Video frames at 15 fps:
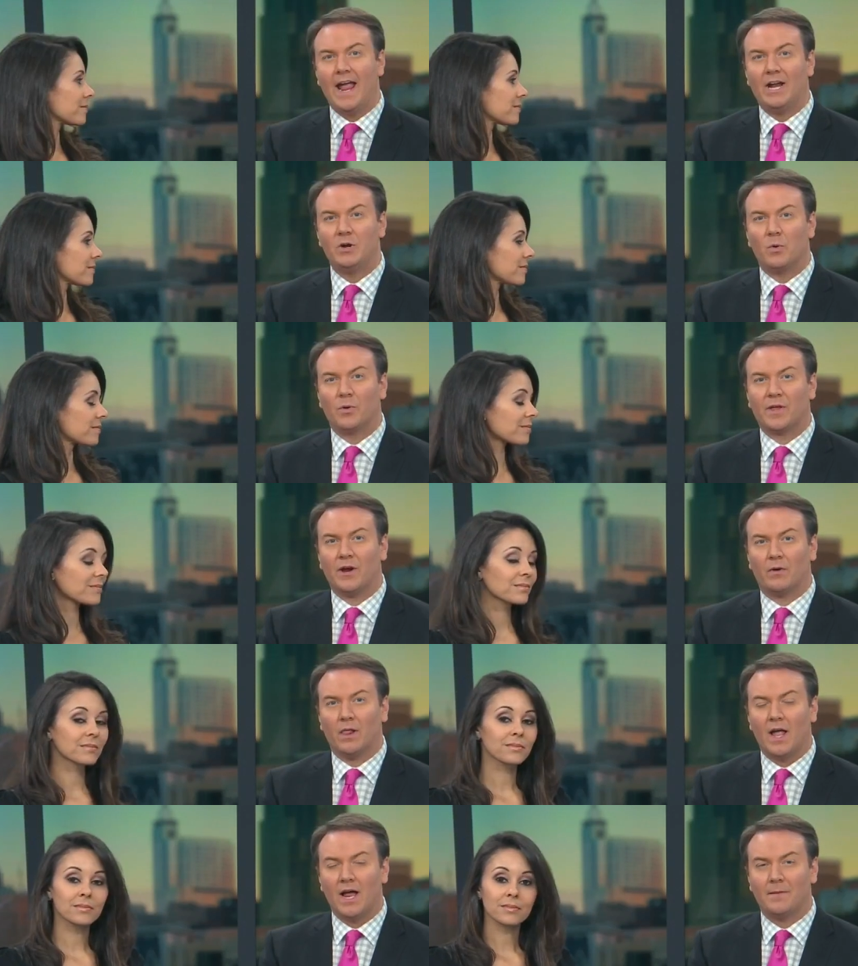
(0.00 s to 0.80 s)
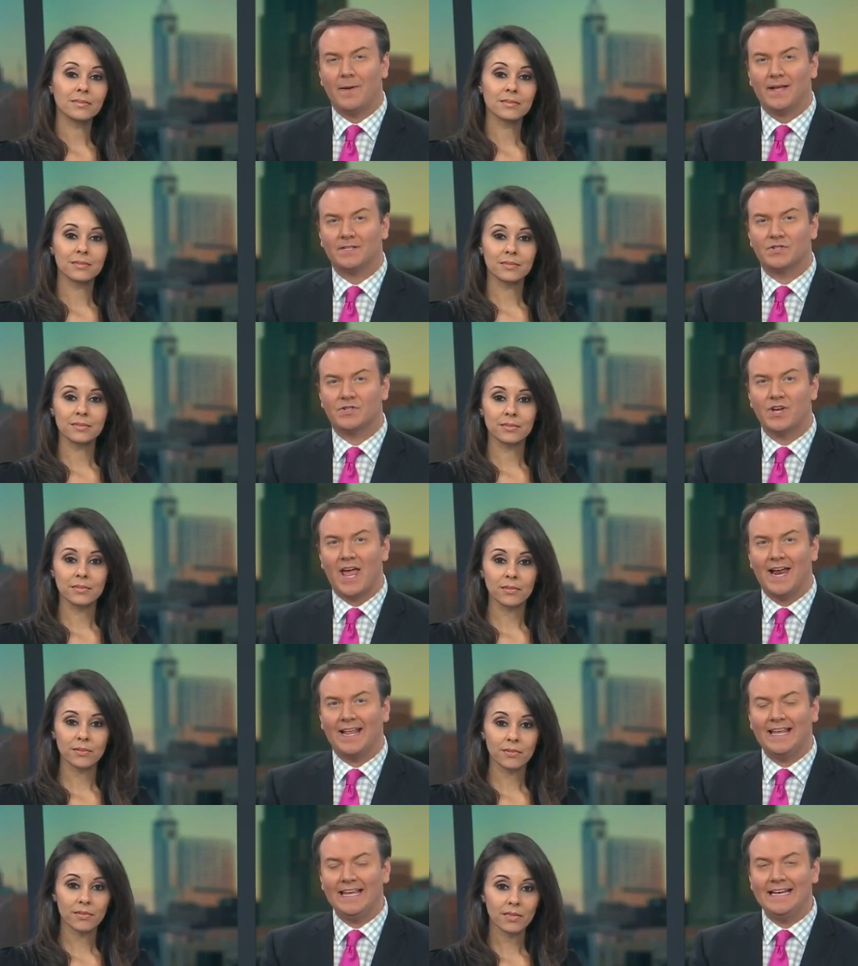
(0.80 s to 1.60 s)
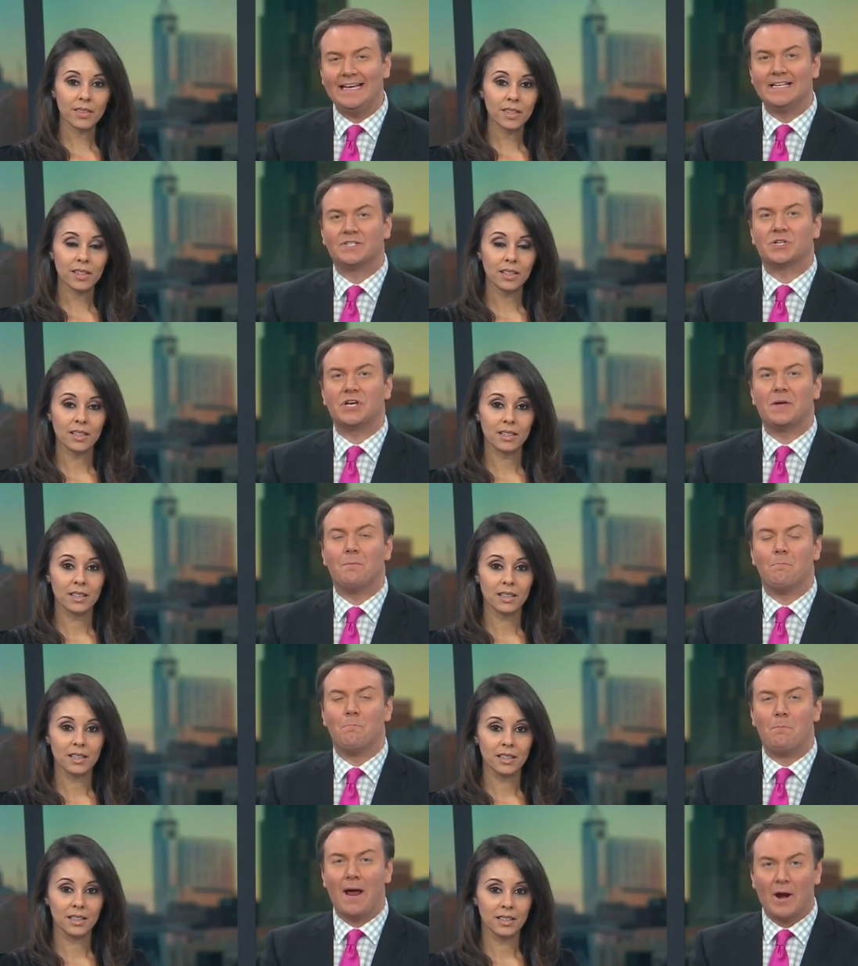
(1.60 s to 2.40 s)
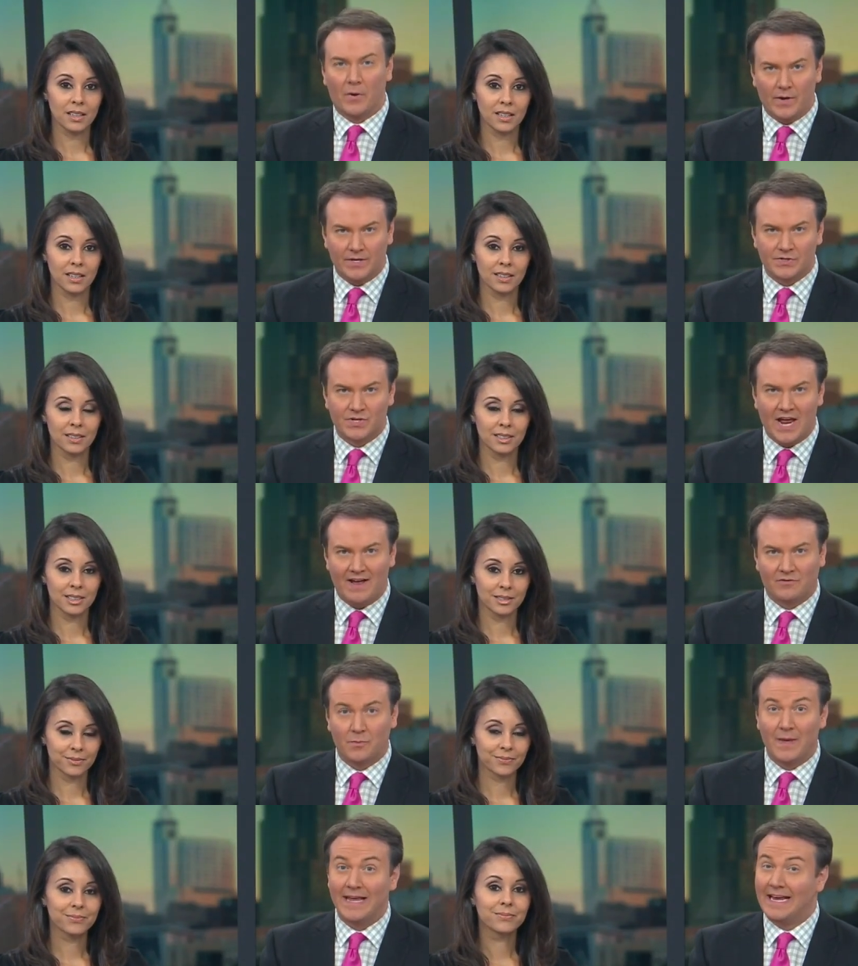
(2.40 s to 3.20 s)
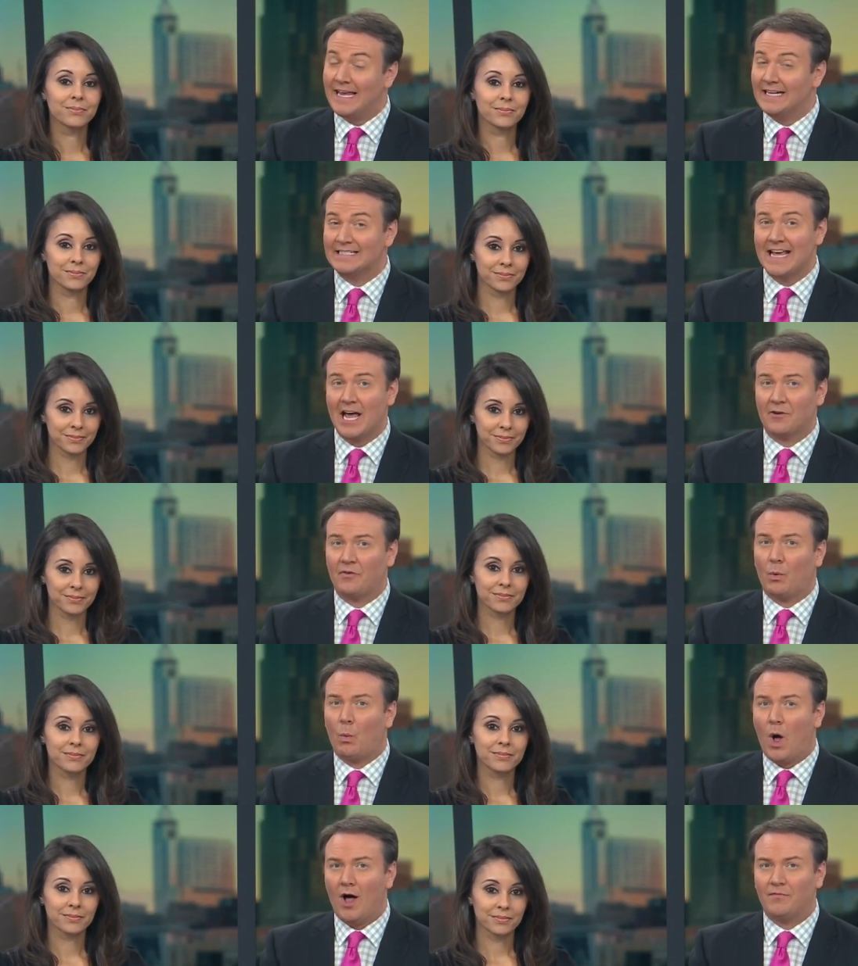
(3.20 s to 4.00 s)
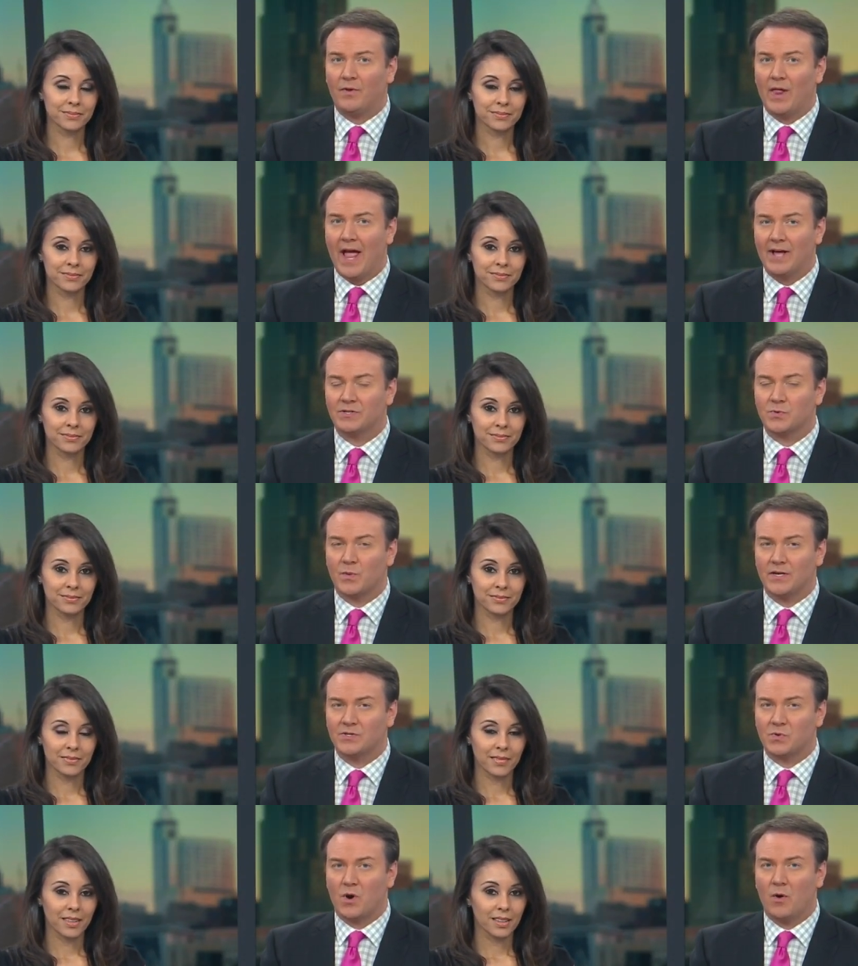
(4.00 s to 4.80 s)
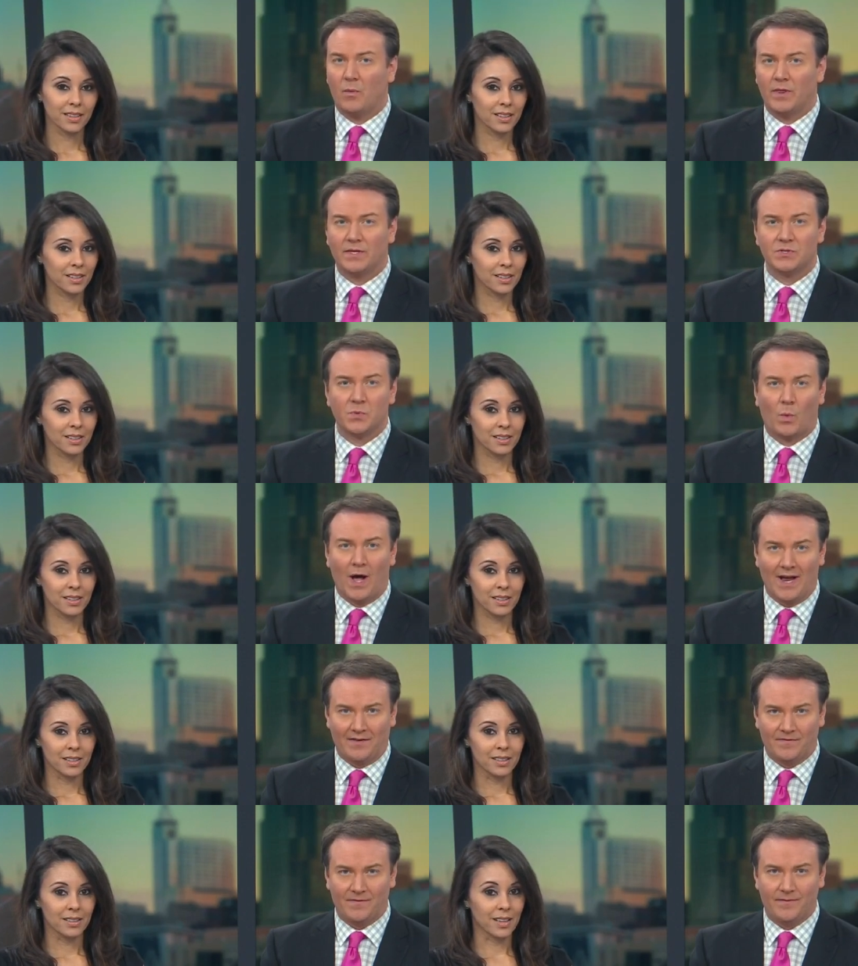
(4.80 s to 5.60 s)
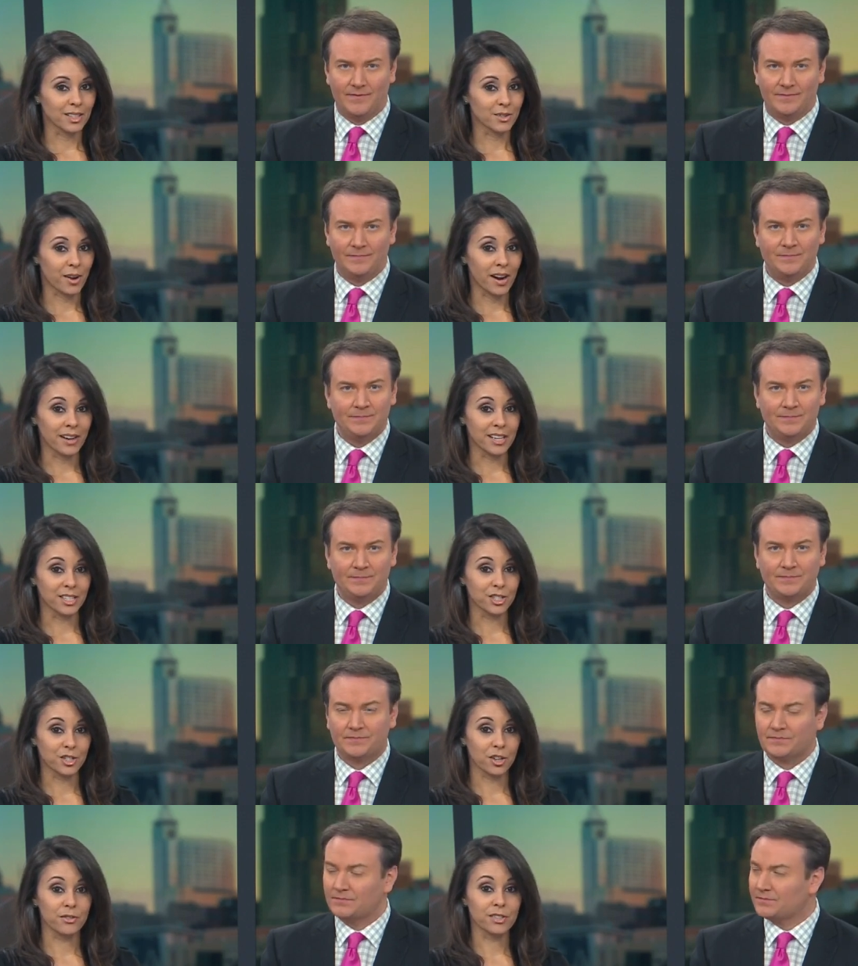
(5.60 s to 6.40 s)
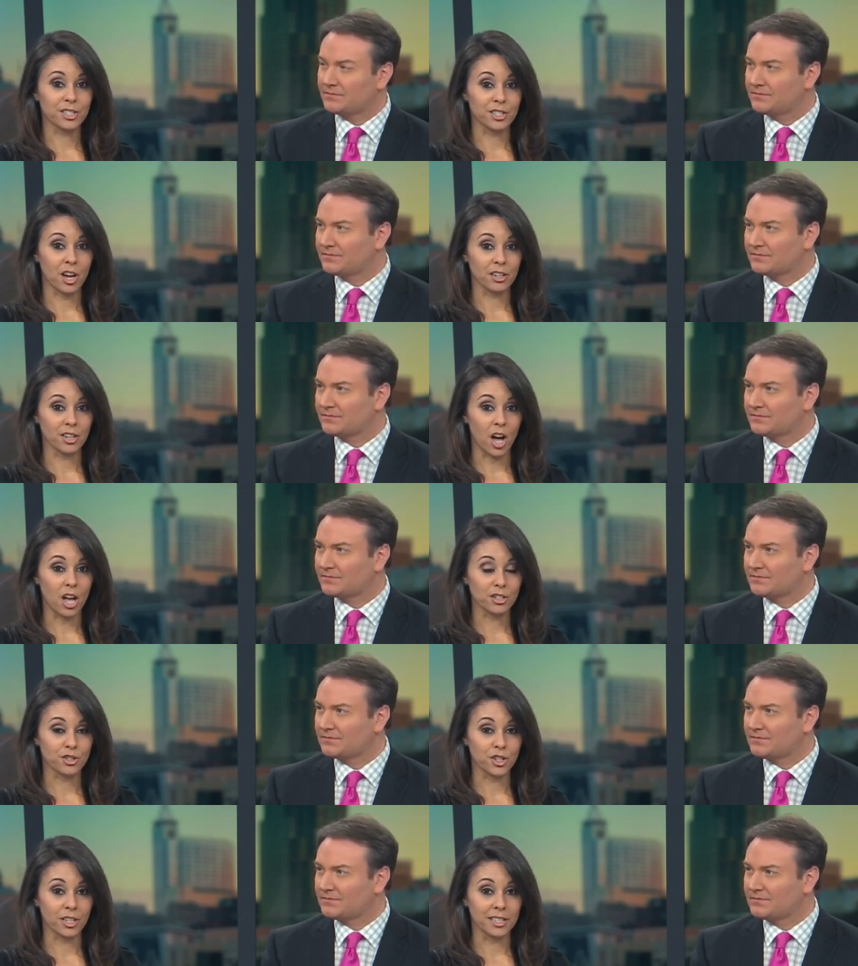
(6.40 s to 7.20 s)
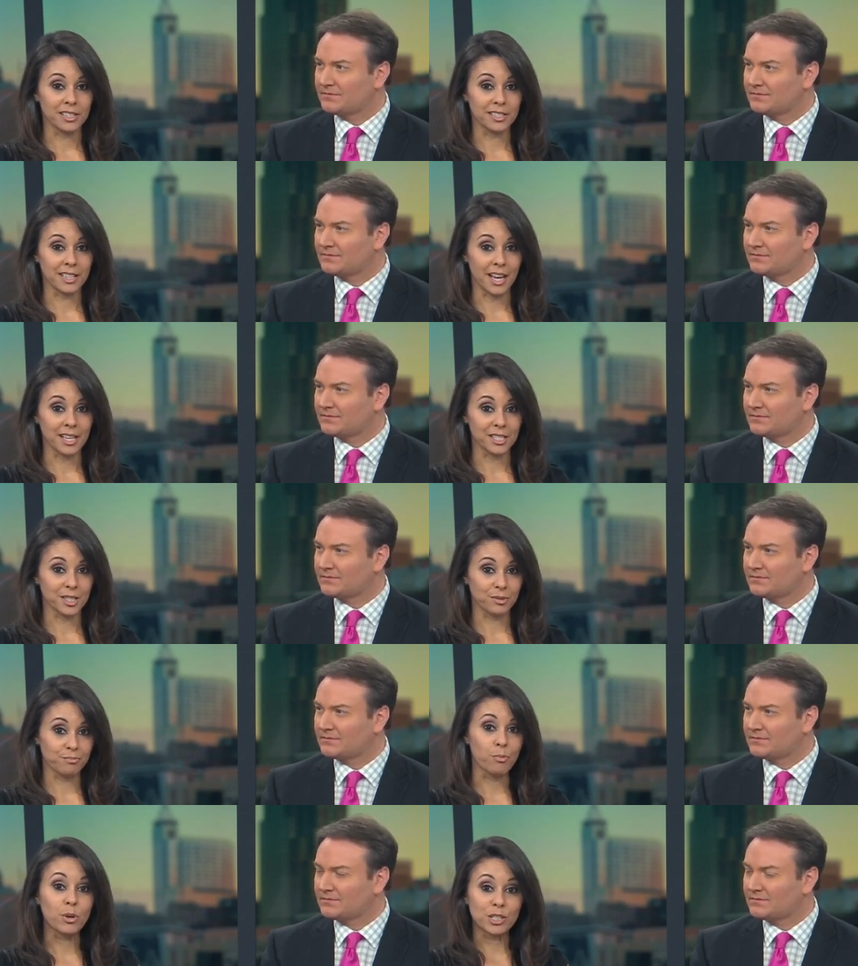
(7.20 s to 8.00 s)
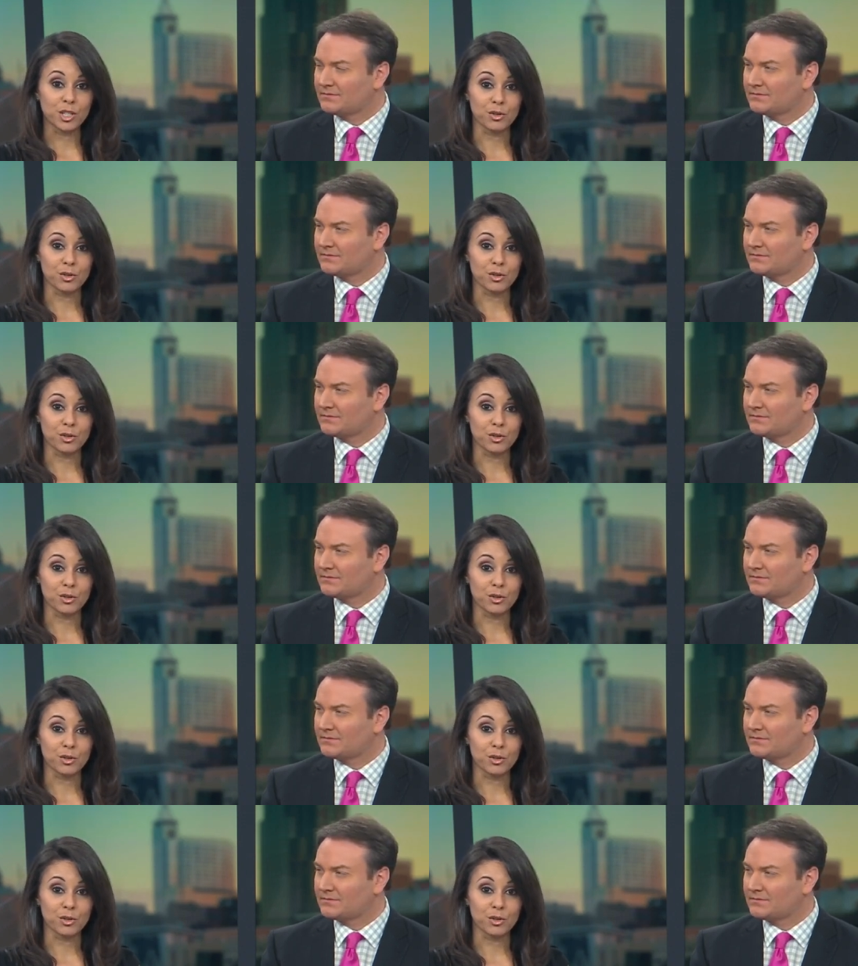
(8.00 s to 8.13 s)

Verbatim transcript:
Speaker 1: A North Carolina man said he is embarrassed after being kicked out of a Waffle House restaurant with his
Speaker 2: wife. That's right. His service dog, Ganja, he says, was the